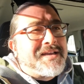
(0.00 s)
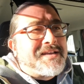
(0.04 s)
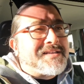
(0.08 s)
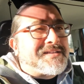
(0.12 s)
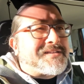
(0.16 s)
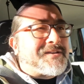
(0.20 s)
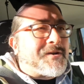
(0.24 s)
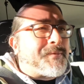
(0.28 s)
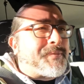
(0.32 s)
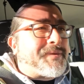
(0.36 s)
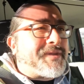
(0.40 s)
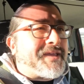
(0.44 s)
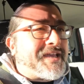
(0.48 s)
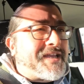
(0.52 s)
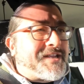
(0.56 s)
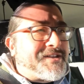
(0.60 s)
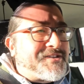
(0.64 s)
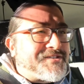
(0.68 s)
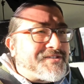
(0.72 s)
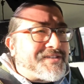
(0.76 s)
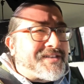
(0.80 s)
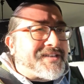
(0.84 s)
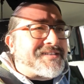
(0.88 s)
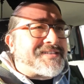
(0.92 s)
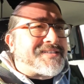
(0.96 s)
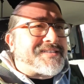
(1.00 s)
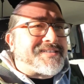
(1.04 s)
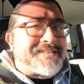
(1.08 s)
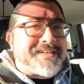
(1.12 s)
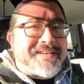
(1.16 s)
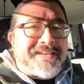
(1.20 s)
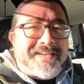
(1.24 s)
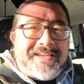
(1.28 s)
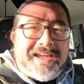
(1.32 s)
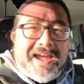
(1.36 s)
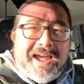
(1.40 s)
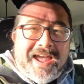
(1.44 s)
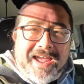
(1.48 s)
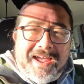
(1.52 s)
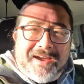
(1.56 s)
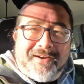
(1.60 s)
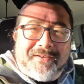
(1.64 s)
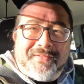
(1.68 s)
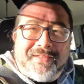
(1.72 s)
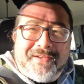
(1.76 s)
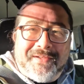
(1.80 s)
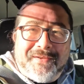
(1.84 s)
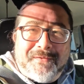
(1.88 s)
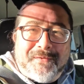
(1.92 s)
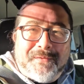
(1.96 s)
So it'll be interesting to see how
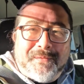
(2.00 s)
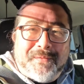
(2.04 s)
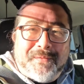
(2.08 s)
they all